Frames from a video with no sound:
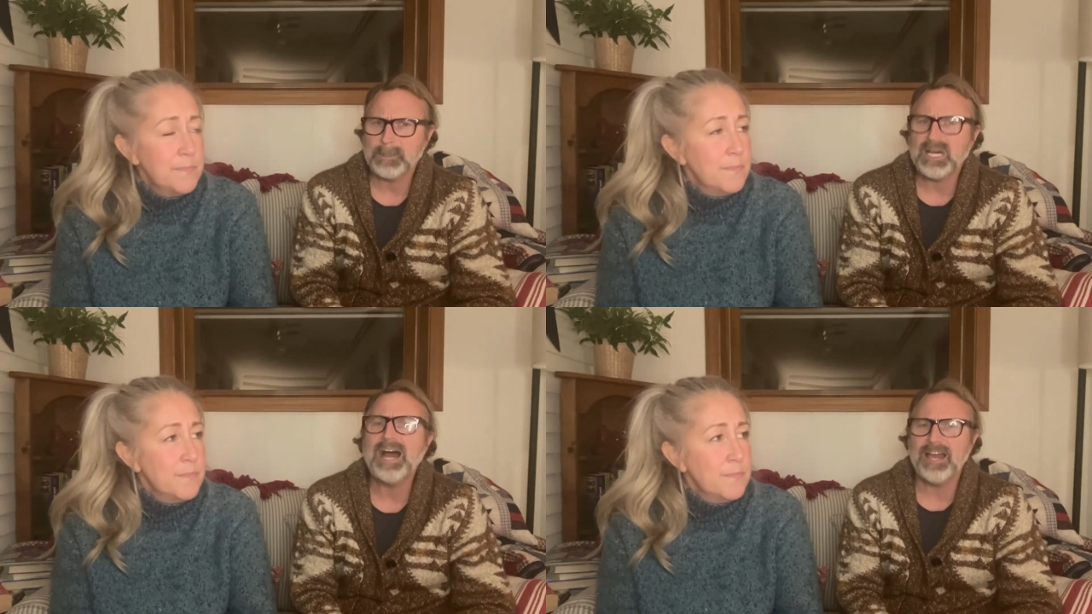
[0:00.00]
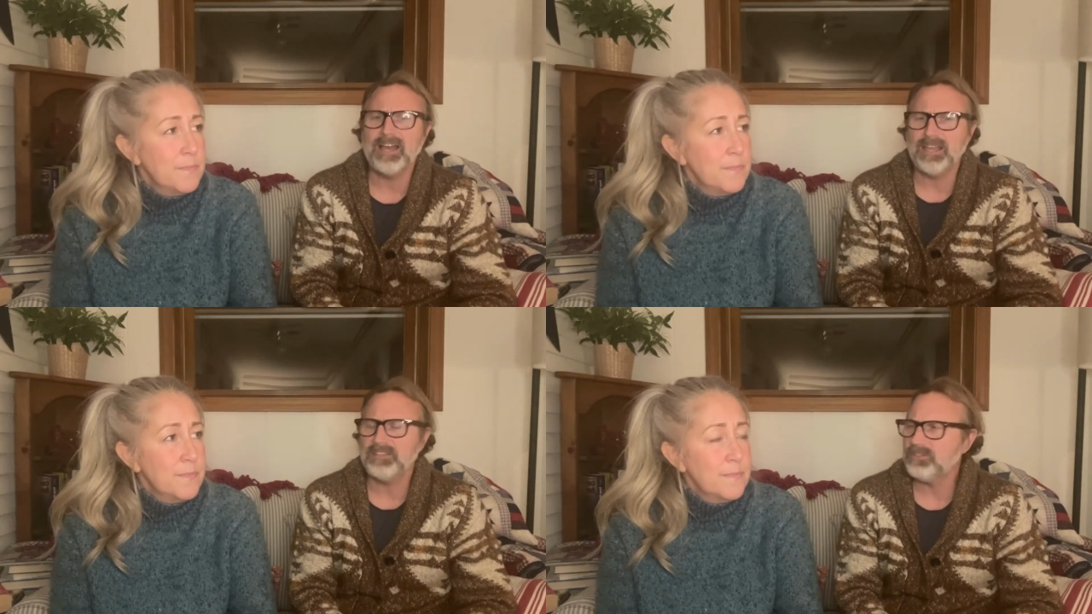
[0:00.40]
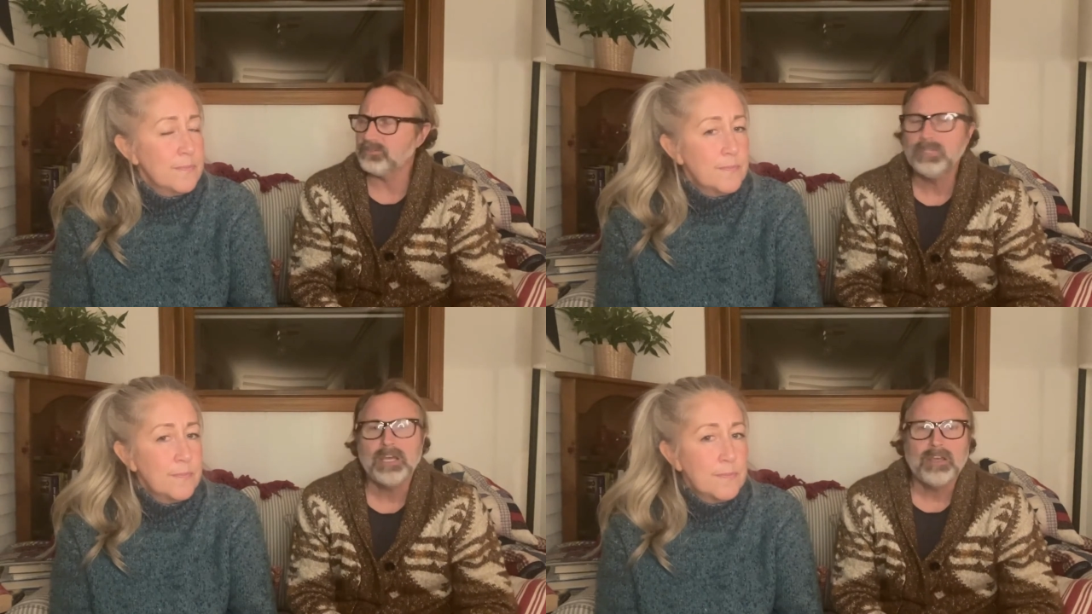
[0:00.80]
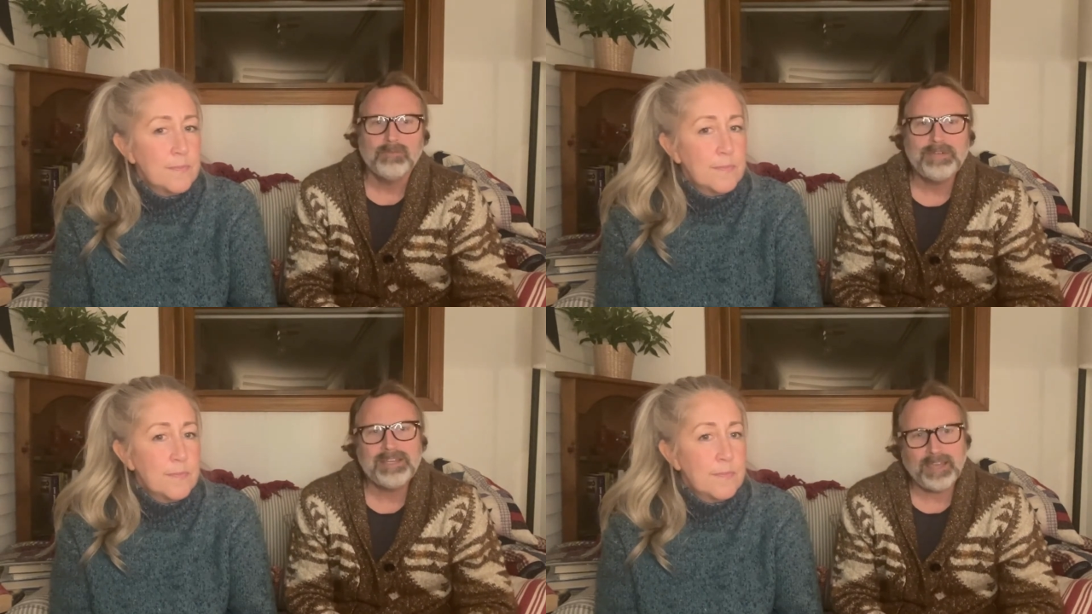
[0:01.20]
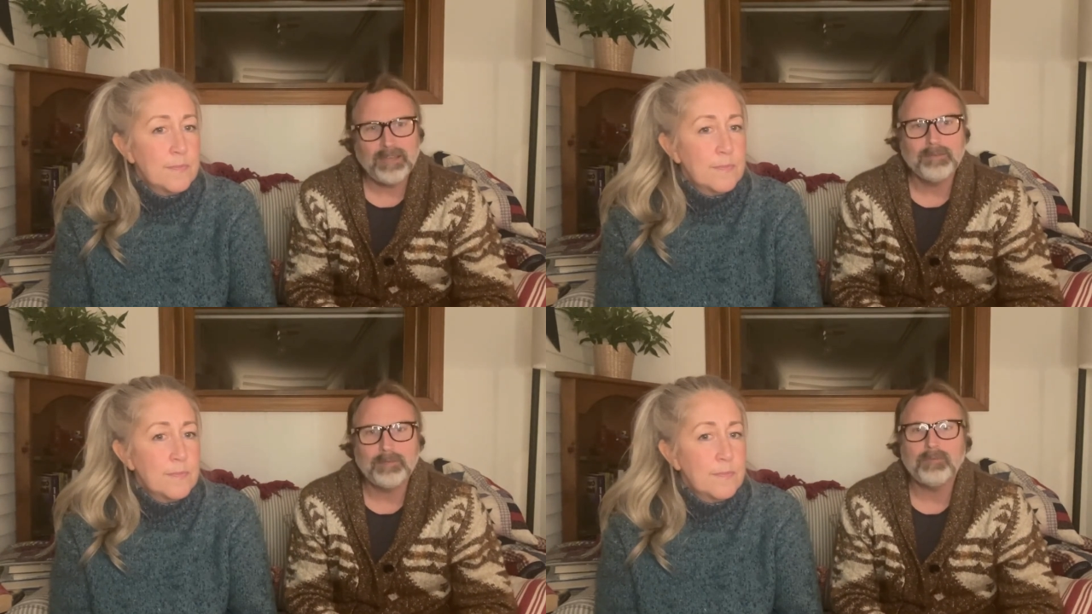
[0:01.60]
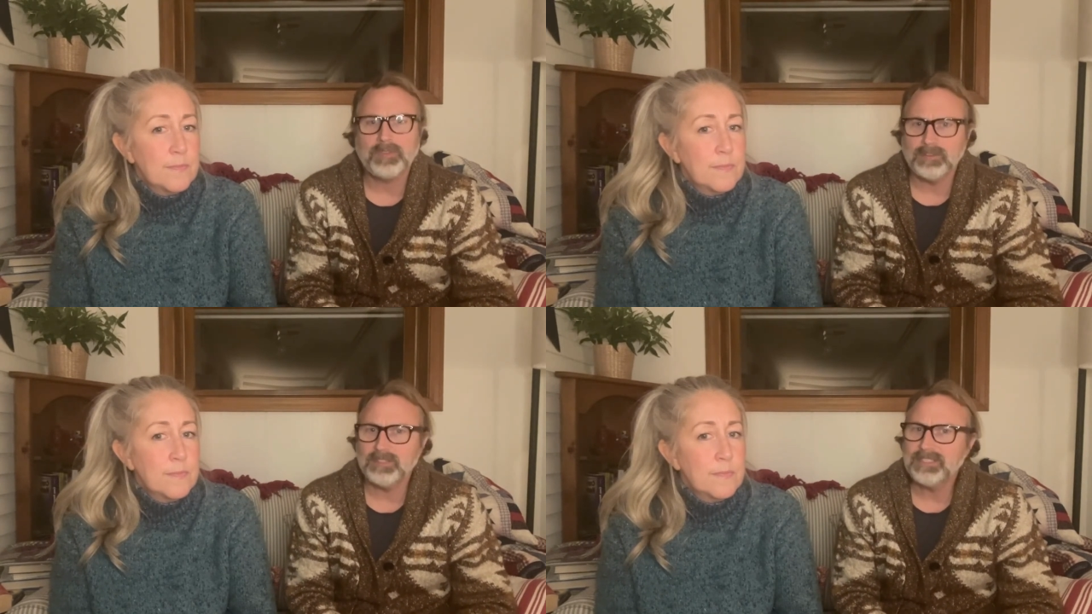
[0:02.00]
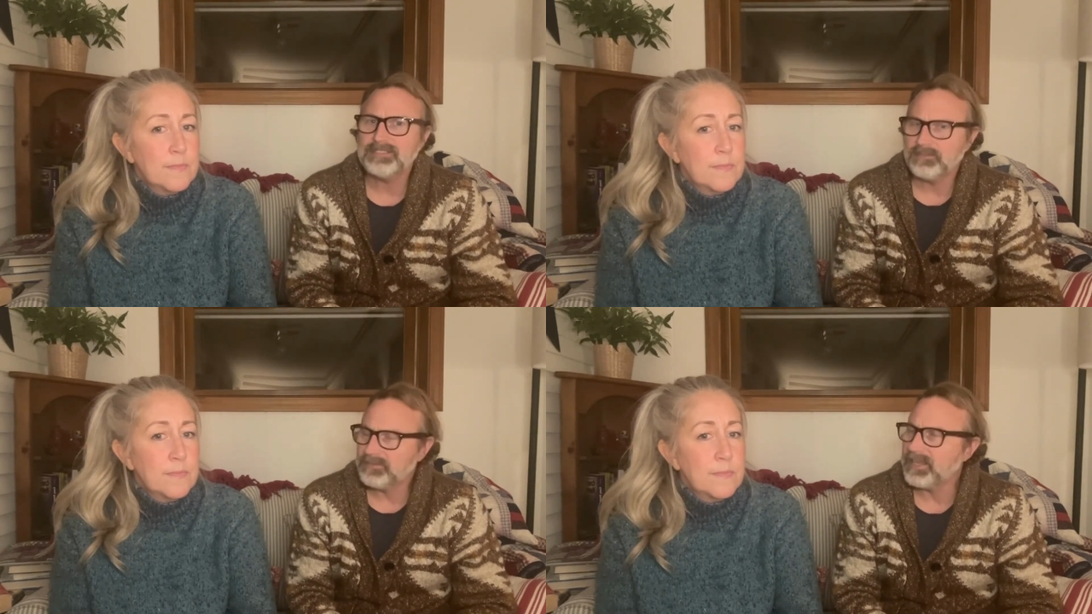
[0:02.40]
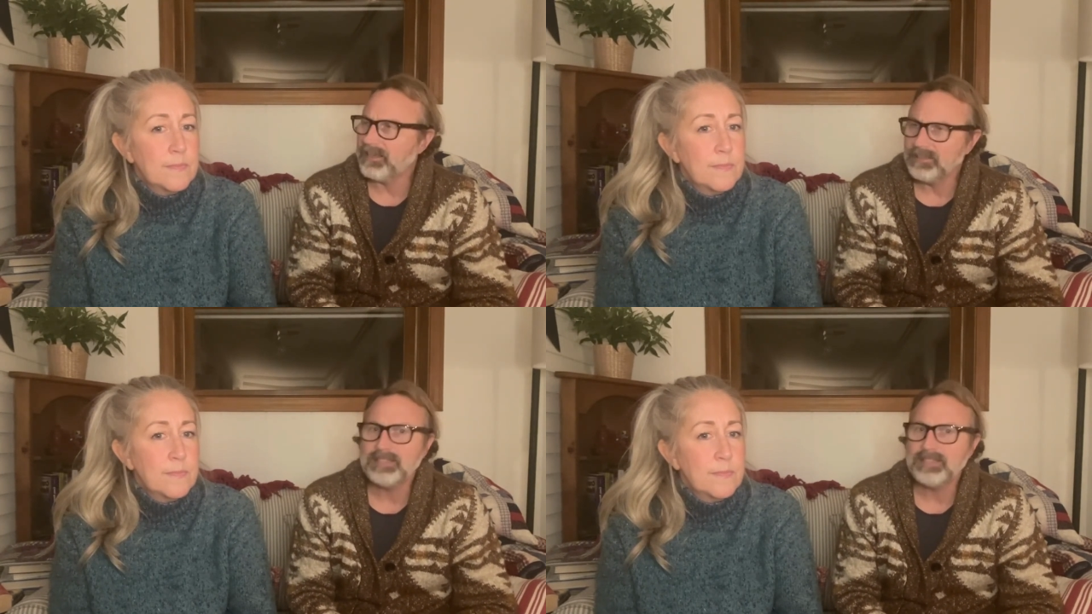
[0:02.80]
Speaker 1: I, I, do. We came up with a list of daily